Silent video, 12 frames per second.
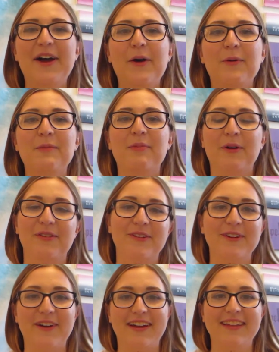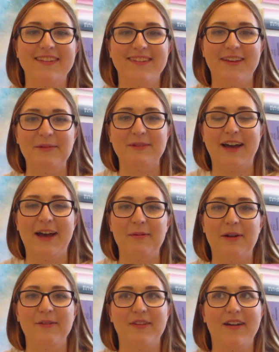we both started talking at the same time,
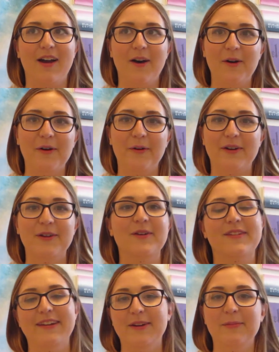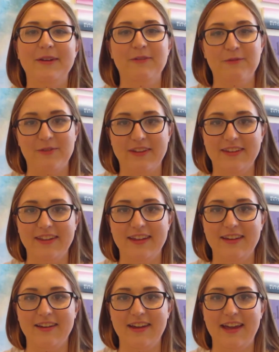and I was like, oh, are you excited to be in
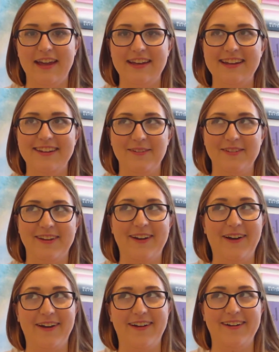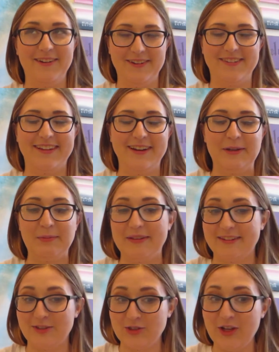Philly? And he was like, are you excited to be at
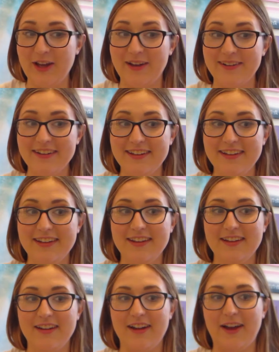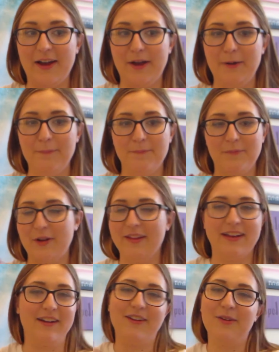the show? Or
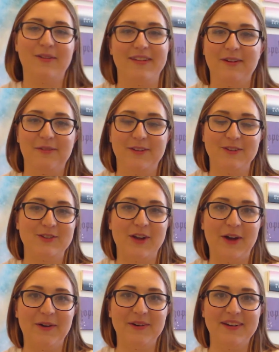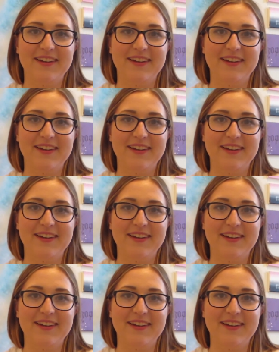like, are you excited for the show?